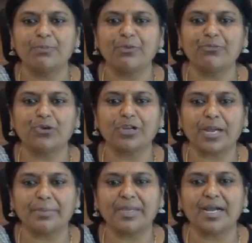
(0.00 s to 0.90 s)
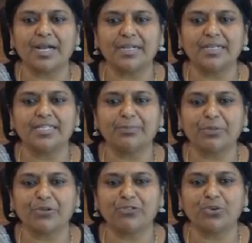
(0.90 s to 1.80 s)
before coming under the
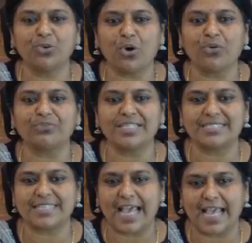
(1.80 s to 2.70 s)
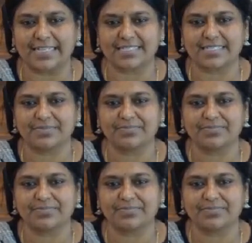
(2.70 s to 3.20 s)
purview of this act.